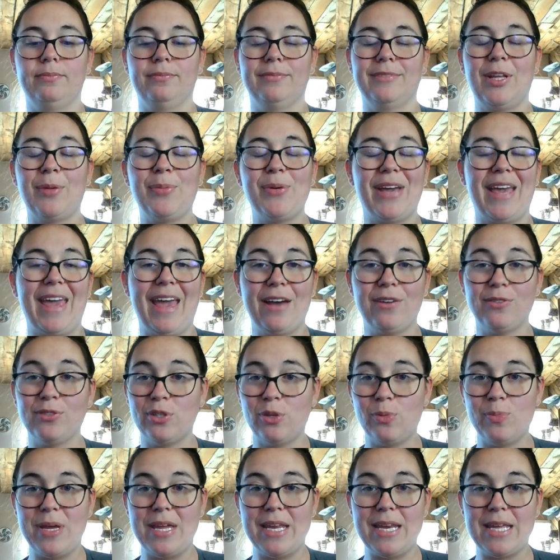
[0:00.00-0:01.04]
Lubbock
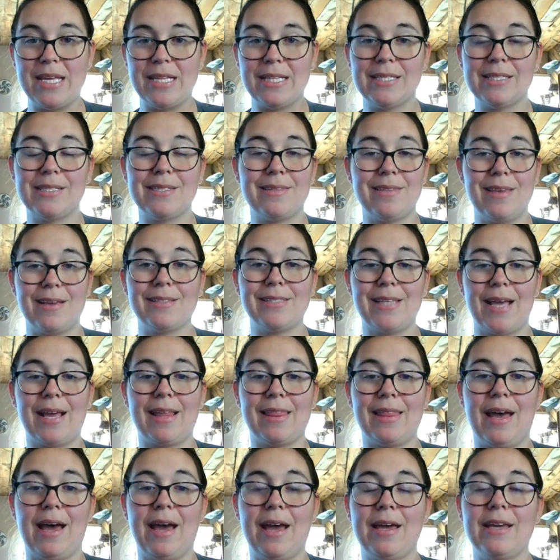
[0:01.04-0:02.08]
Council meetings, things
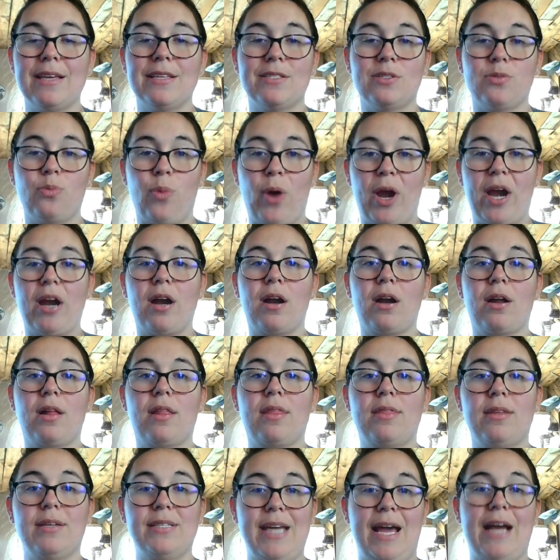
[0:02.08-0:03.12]
like that is where
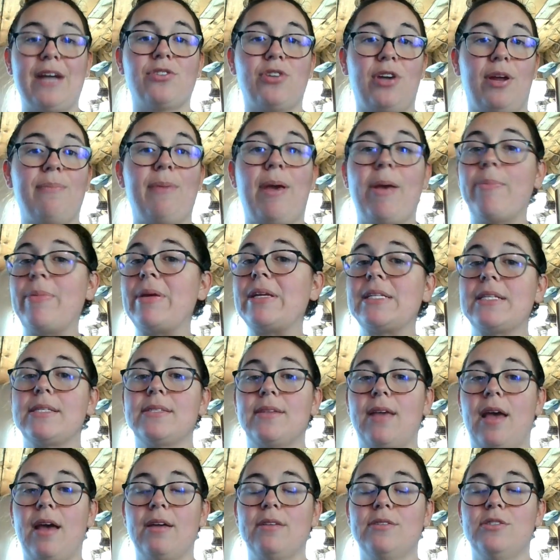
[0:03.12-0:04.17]
the tax rate may be
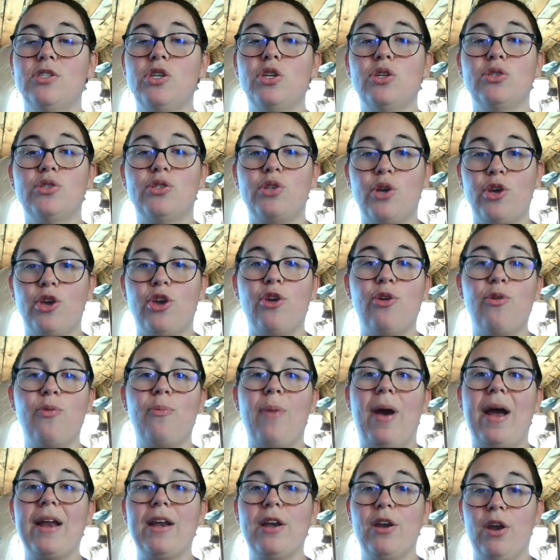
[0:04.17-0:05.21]
discussed. So you
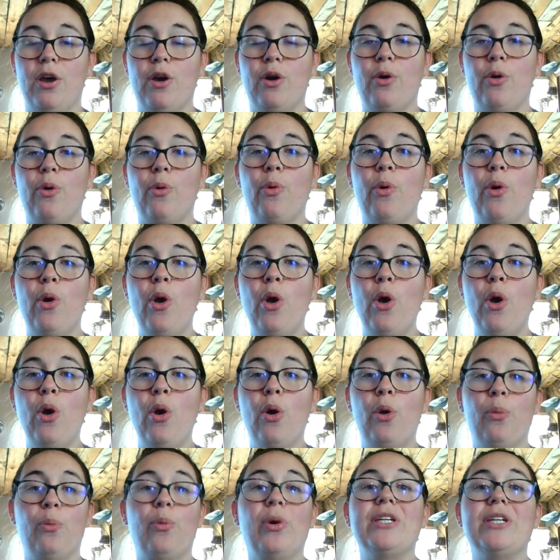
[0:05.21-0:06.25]
might know
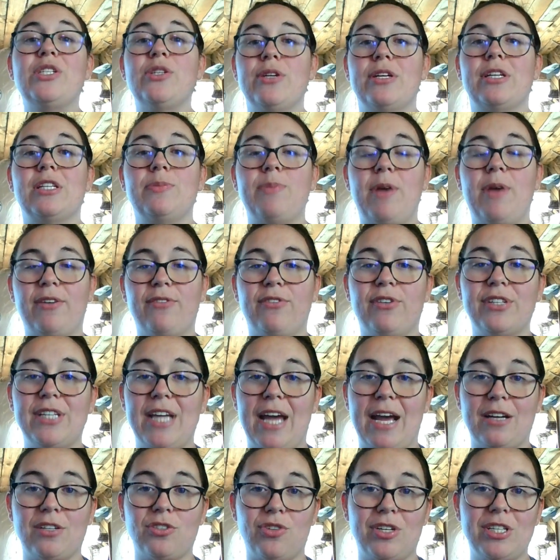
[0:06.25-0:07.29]
what to expect for
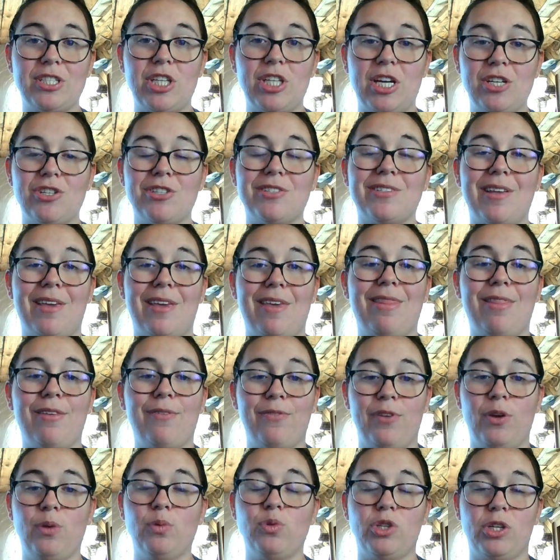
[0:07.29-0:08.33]
tax rate changes in the
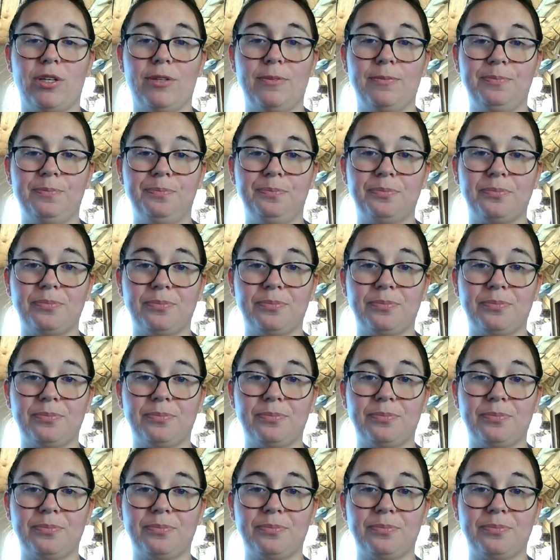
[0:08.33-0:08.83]
future.